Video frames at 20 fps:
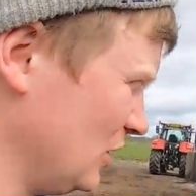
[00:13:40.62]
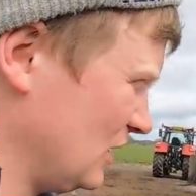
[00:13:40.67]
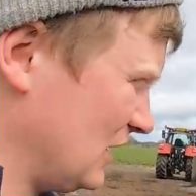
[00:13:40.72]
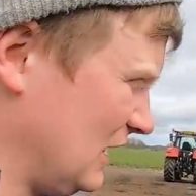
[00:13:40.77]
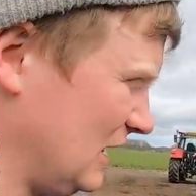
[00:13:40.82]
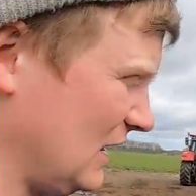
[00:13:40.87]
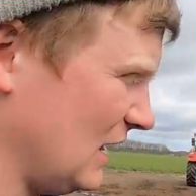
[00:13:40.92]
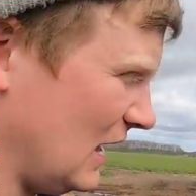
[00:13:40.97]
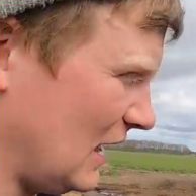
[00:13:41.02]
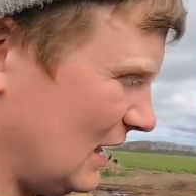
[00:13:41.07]

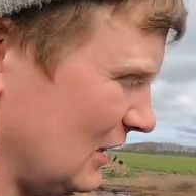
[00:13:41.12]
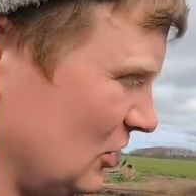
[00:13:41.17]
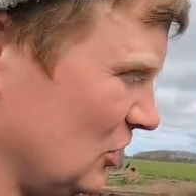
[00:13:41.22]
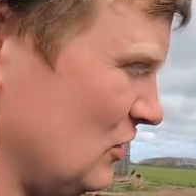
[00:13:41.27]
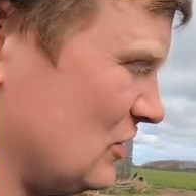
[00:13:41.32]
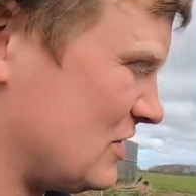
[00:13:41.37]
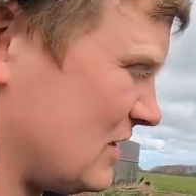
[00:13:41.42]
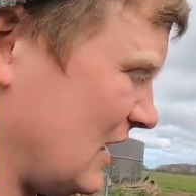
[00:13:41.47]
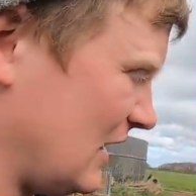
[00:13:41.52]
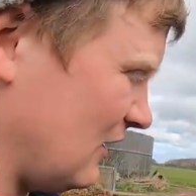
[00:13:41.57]
looking at
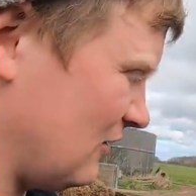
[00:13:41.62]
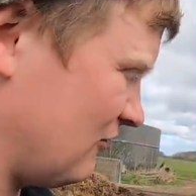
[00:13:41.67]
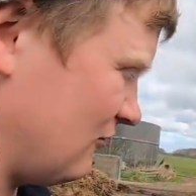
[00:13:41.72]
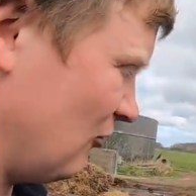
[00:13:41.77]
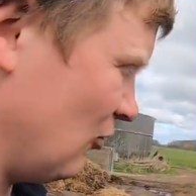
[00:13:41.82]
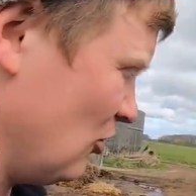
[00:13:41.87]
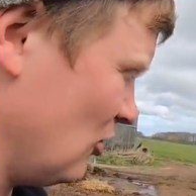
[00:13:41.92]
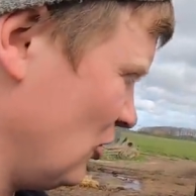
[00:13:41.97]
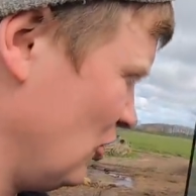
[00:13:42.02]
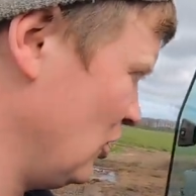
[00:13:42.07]
new tyres
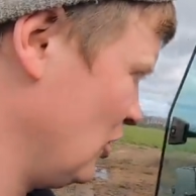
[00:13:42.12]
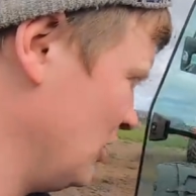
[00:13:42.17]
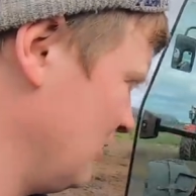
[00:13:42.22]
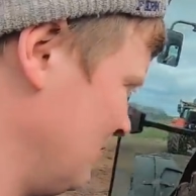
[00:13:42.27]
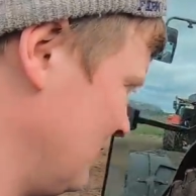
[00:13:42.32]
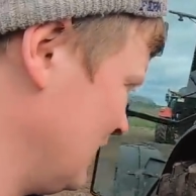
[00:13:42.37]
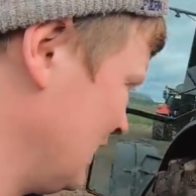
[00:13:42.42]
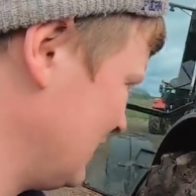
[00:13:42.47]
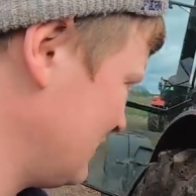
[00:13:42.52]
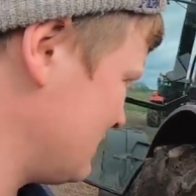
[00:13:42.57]
for the
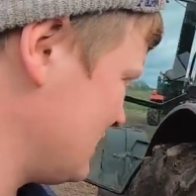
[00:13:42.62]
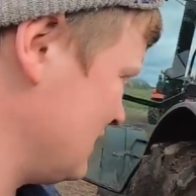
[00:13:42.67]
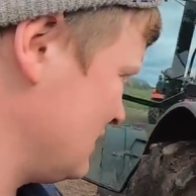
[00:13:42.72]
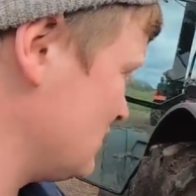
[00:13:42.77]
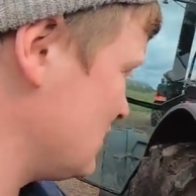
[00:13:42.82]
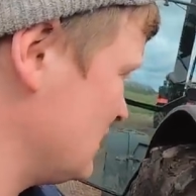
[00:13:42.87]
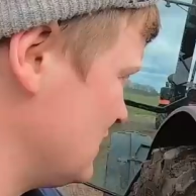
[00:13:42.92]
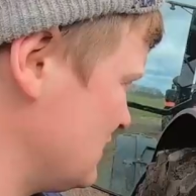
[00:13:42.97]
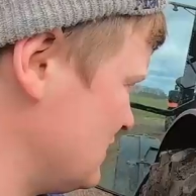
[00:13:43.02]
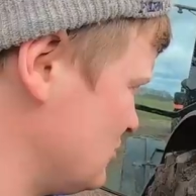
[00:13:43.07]
hurlimann. Like I say,
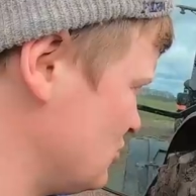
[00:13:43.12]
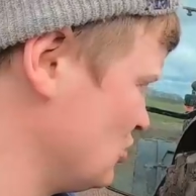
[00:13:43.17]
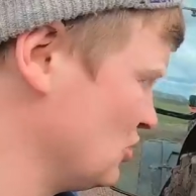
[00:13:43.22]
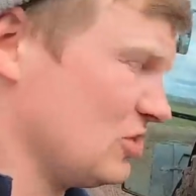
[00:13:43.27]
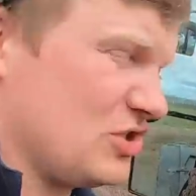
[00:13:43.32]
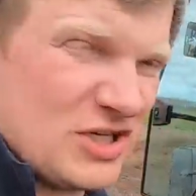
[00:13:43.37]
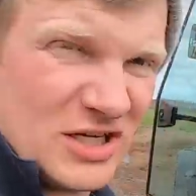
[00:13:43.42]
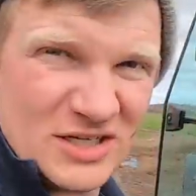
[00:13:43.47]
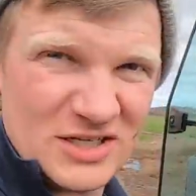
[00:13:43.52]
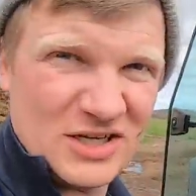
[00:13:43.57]
this has done
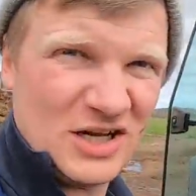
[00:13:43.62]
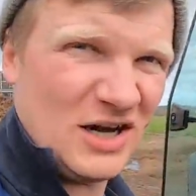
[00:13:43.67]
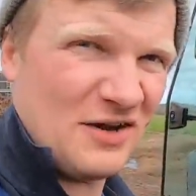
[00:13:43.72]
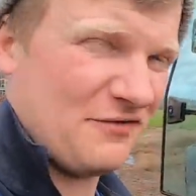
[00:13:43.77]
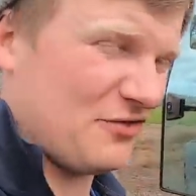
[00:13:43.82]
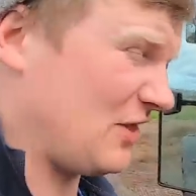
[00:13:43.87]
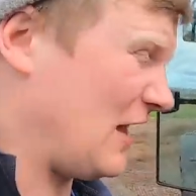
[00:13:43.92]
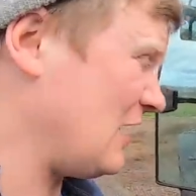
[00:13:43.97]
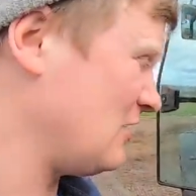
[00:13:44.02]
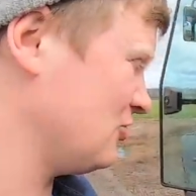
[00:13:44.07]

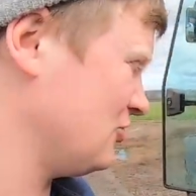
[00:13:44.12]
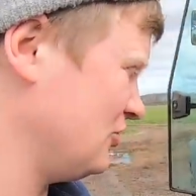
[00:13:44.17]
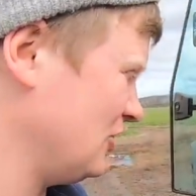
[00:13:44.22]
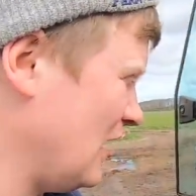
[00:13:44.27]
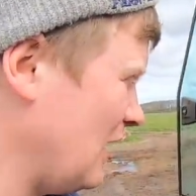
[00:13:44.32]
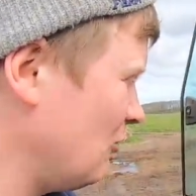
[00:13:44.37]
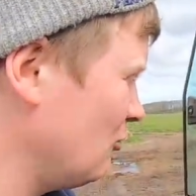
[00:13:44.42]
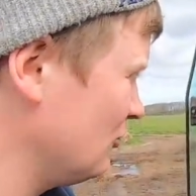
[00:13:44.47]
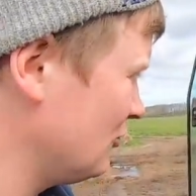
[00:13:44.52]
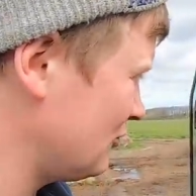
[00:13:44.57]
6,500
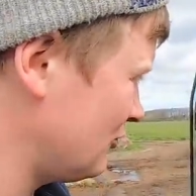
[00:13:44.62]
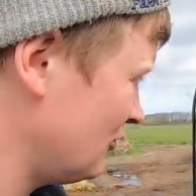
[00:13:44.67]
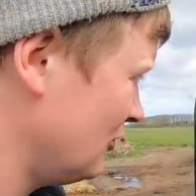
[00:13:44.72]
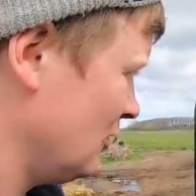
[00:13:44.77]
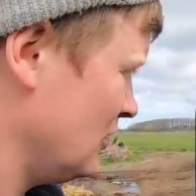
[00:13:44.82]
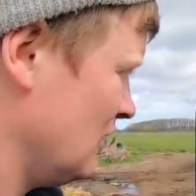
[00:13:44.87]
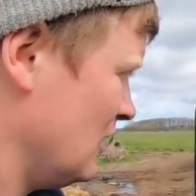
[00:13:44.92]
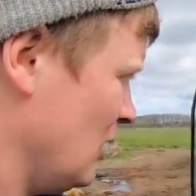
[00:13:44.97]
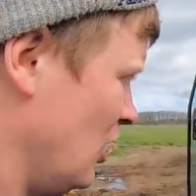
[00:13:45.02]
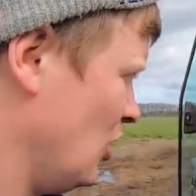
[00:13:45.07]
hours
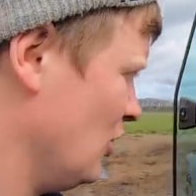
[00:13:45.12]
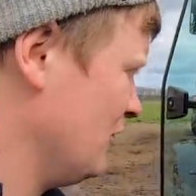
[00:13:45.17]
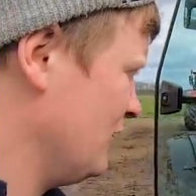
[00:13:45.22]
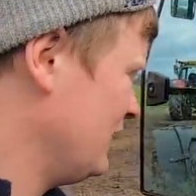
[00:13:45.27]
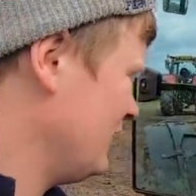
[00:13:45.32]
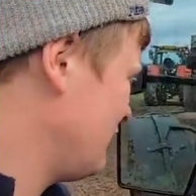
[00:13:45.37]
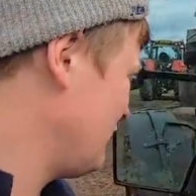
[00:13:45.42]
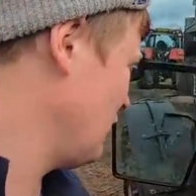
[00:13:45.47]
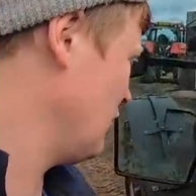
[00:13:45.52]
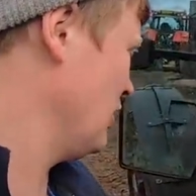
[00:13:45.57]
on
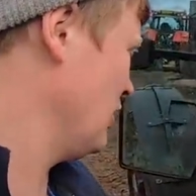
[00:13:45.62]
this